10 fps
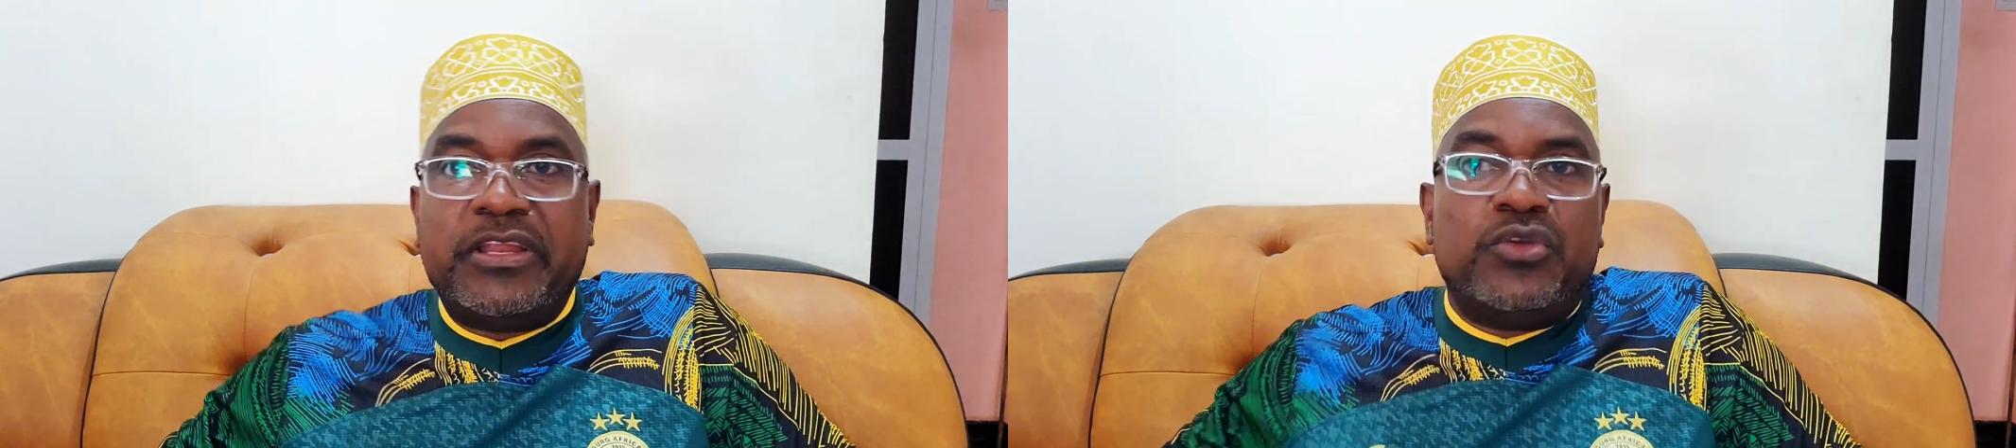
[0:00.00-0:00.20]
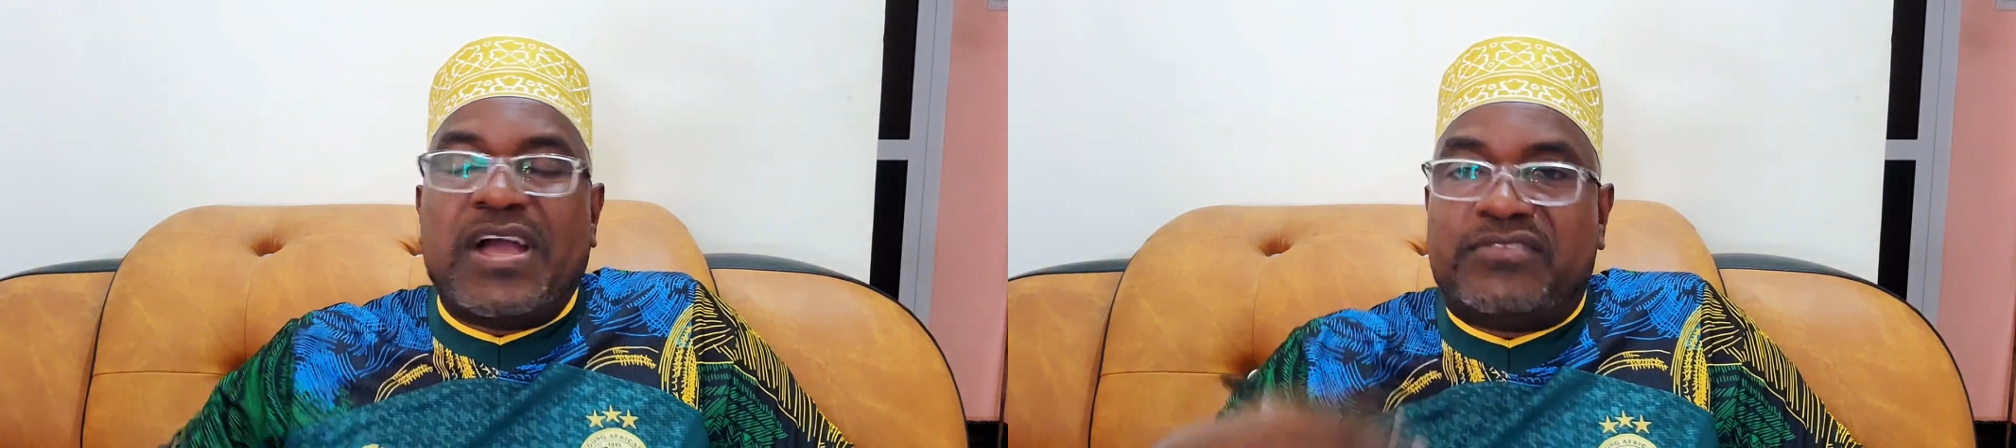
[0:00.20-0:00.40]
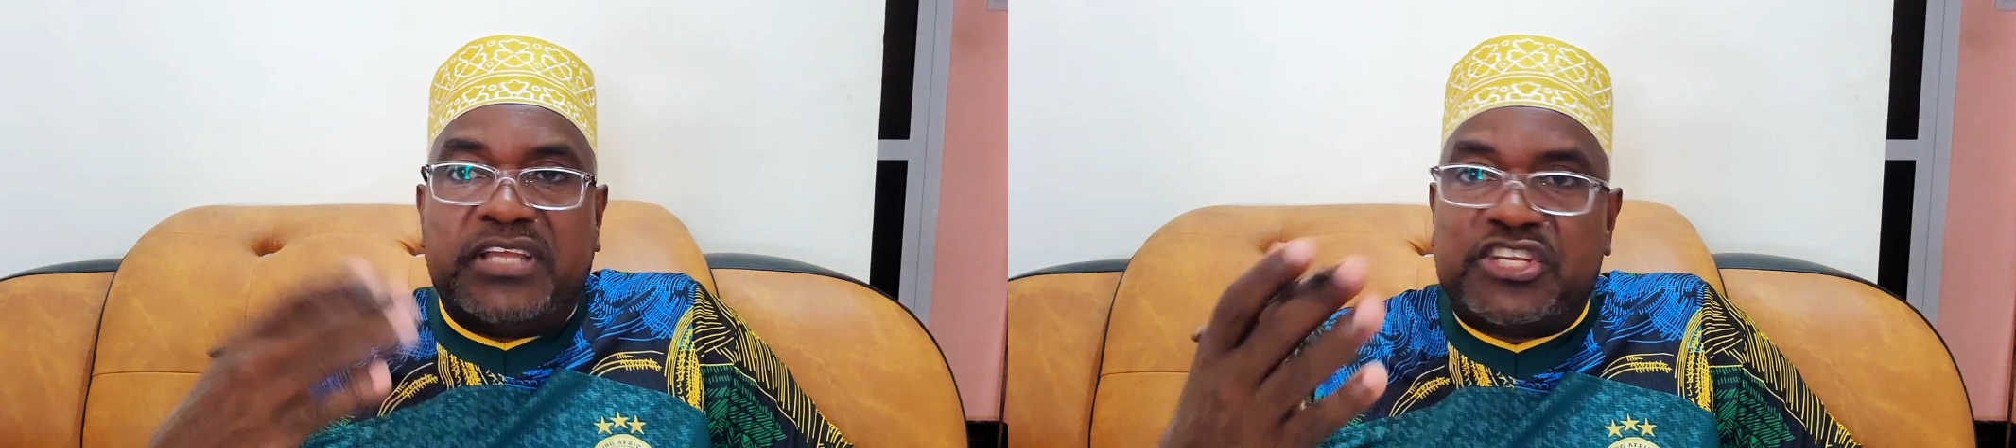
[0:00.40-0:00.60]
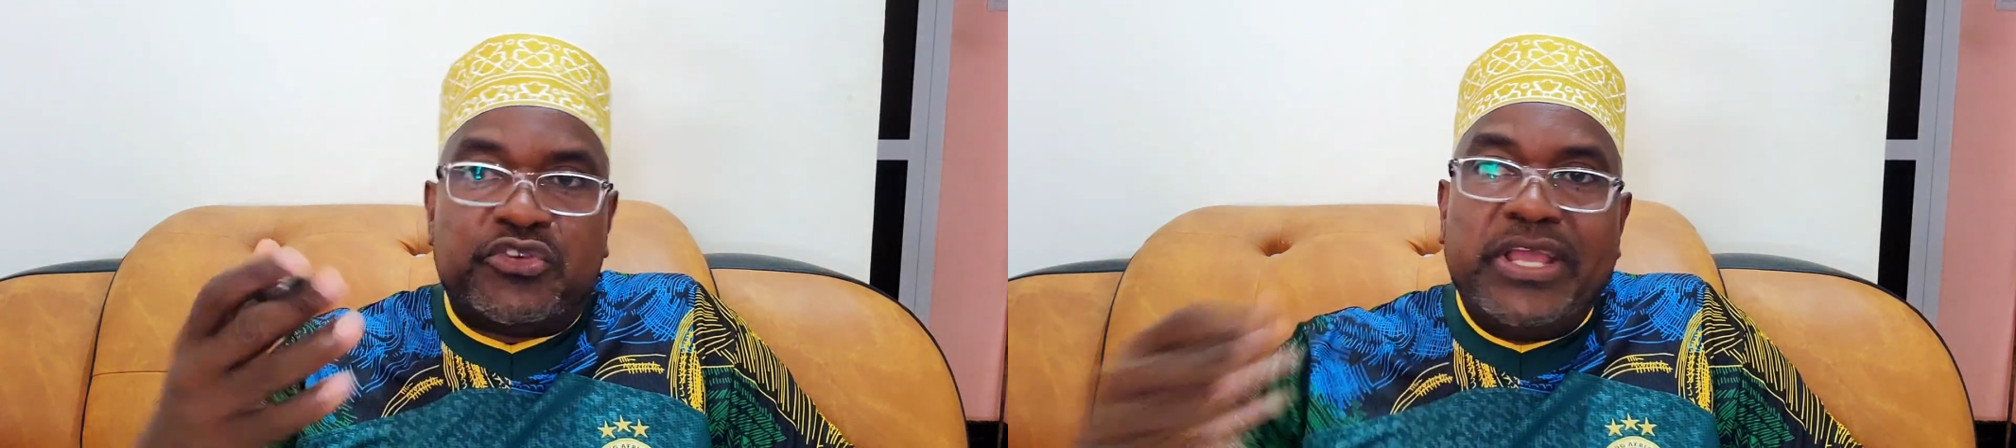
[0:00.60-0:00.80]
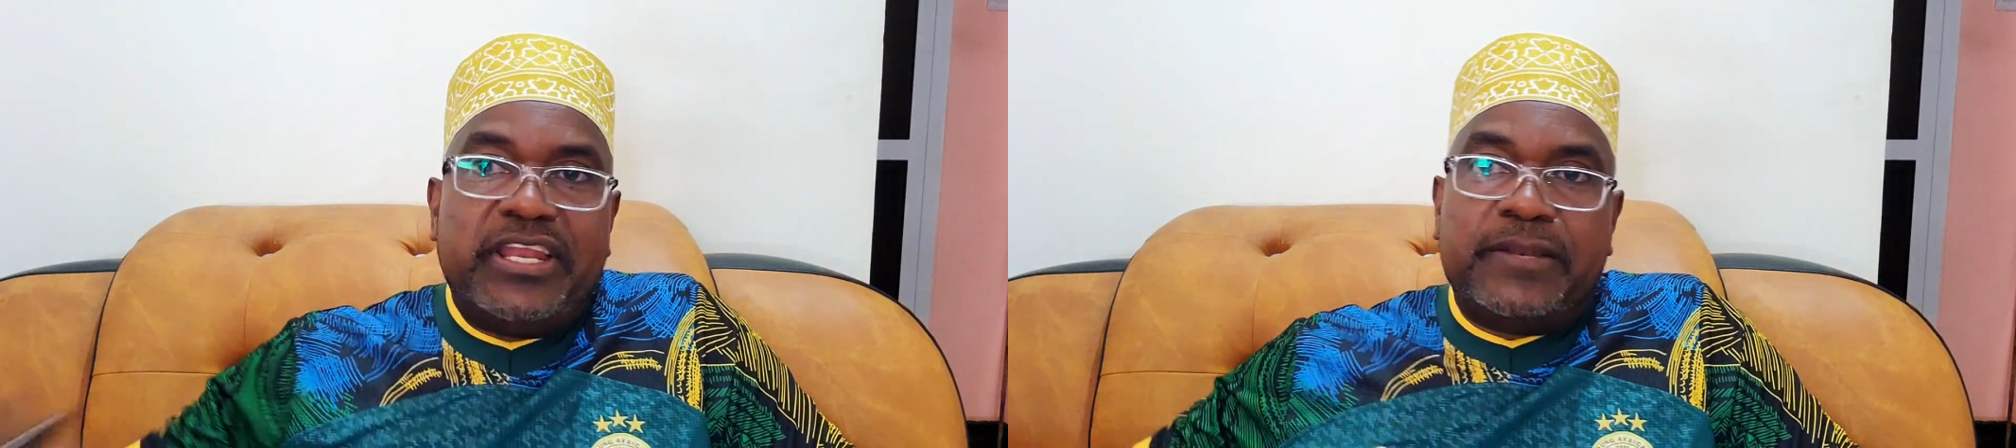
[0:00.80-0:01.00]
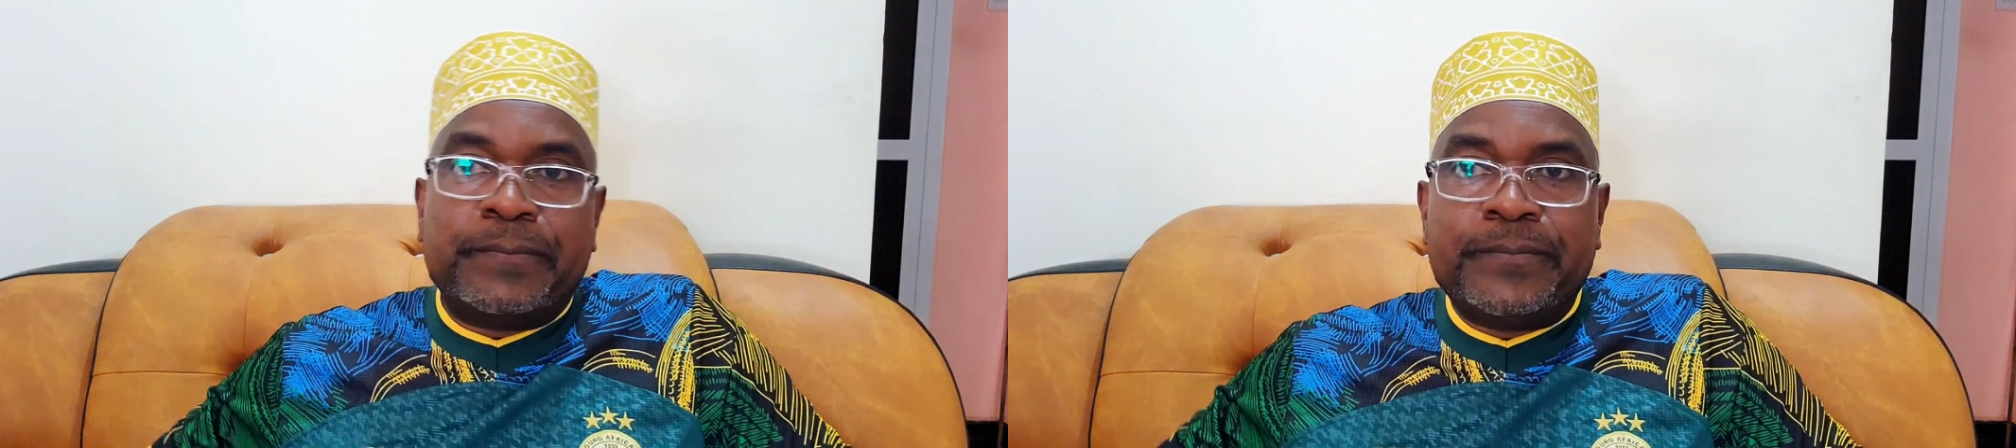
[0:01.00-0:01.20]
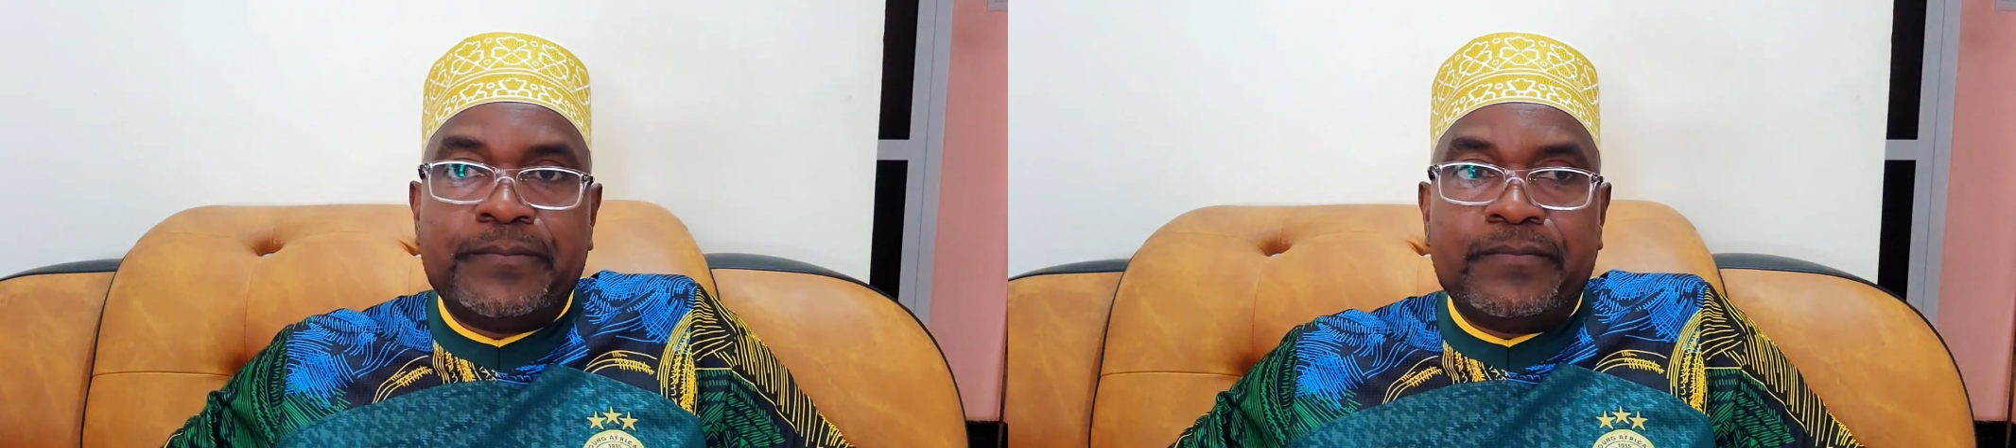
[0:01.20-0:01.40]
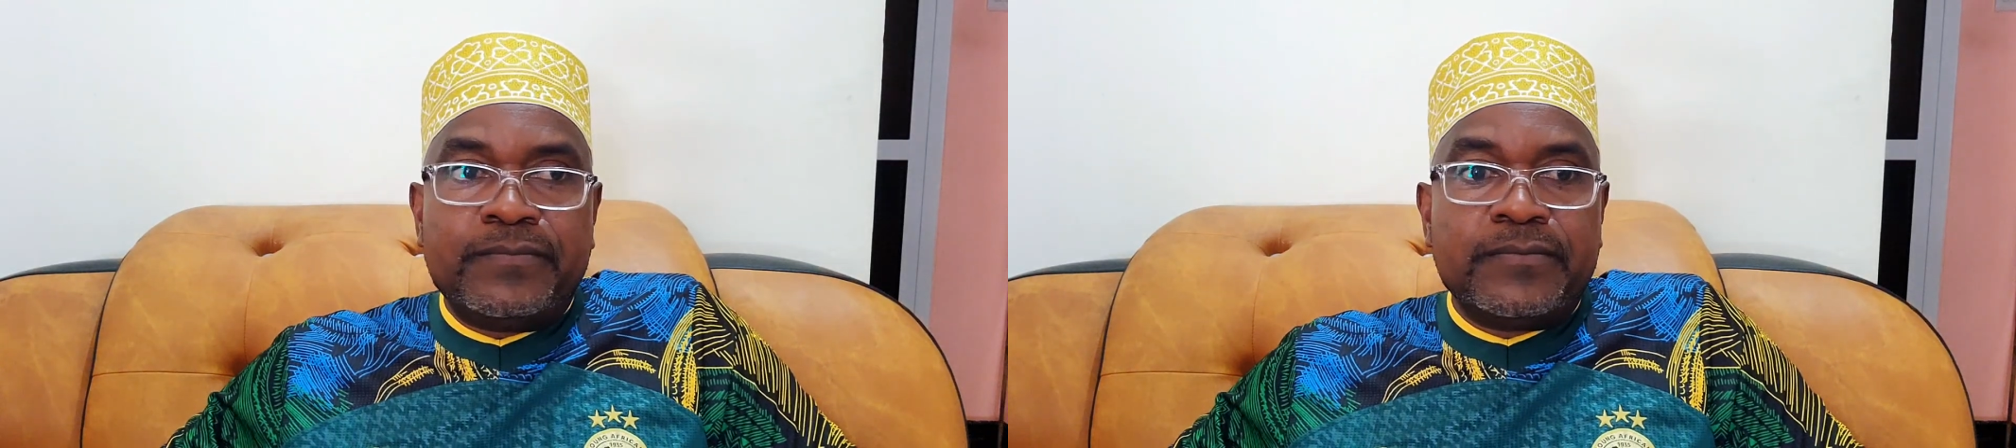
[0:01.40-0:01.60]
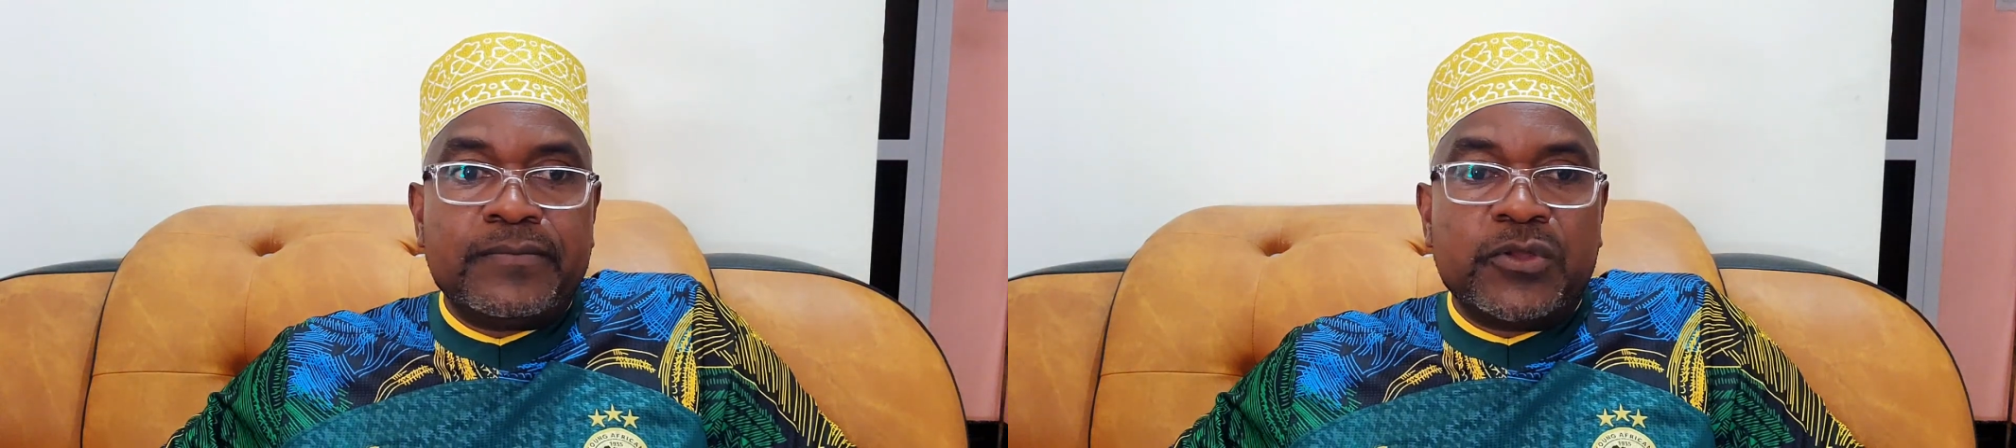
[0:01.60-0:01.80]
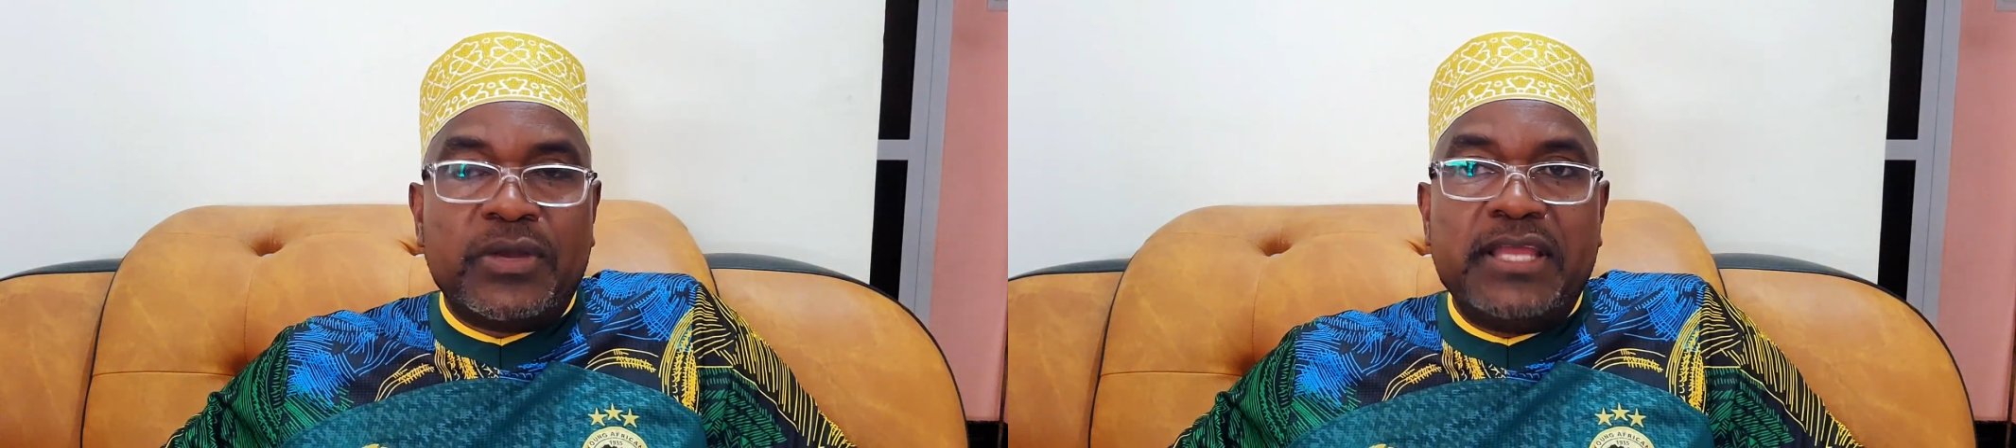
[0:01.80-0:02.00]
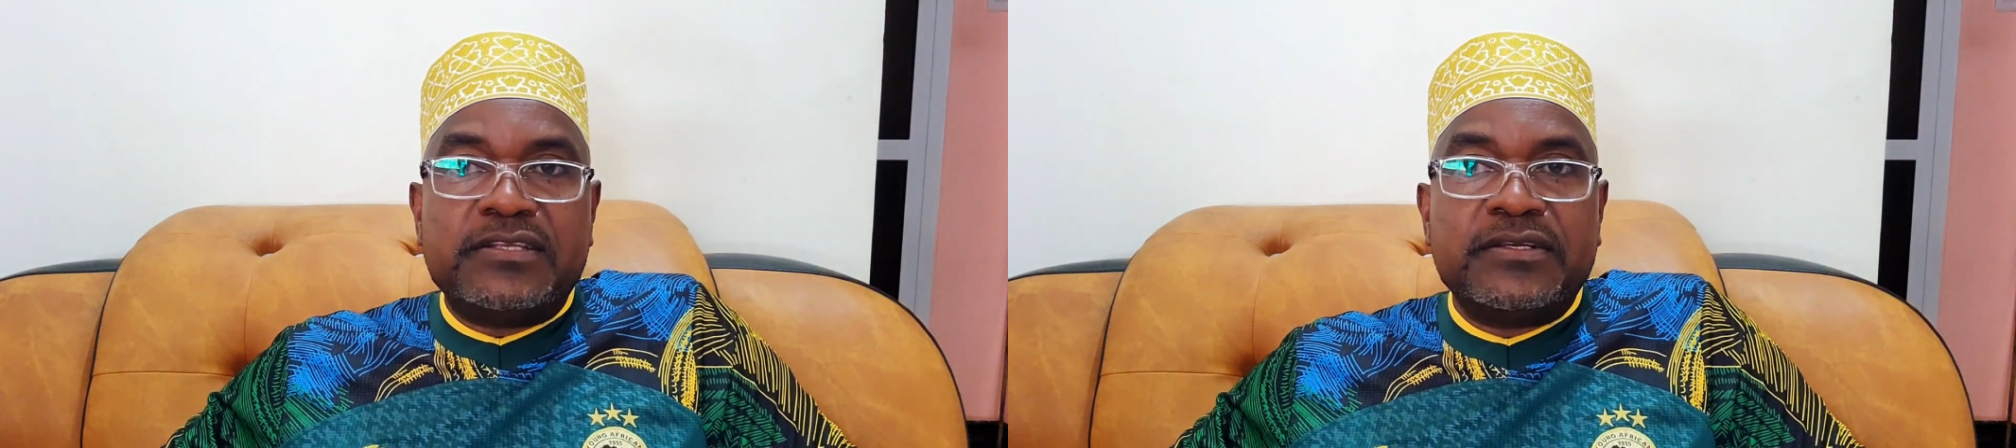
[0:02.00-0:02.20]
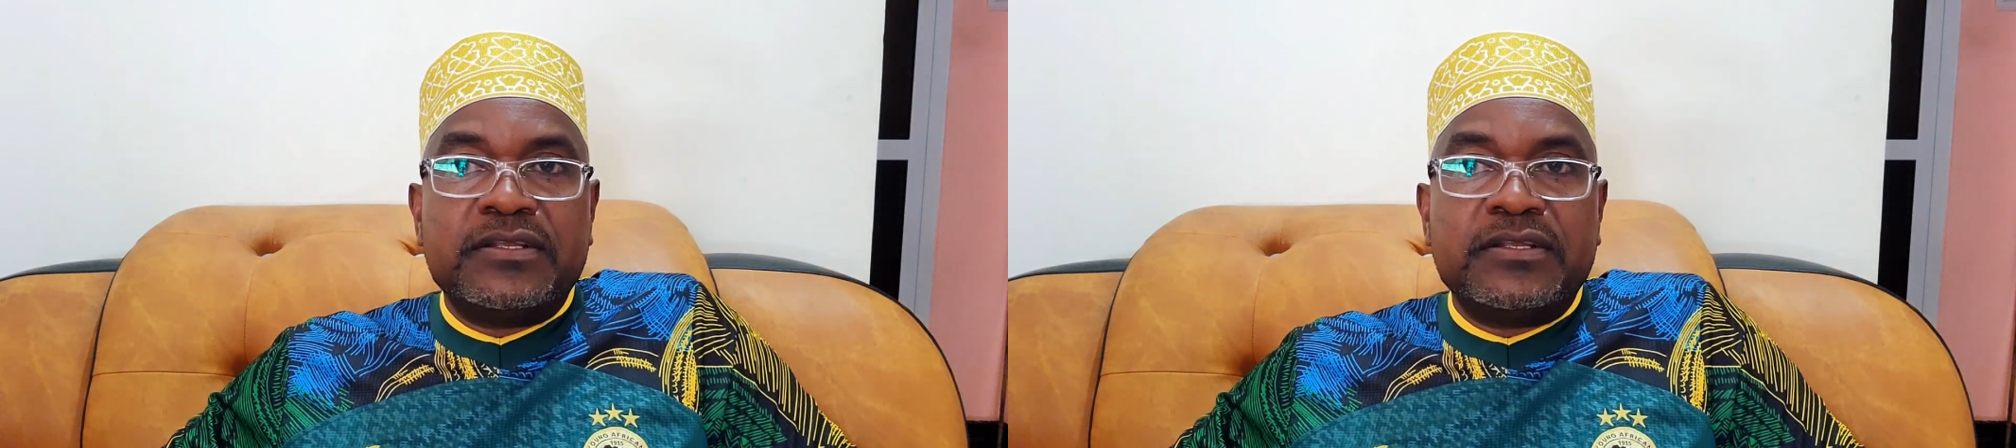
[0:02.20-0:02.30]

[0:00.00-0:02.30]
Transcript: You have to get training, right?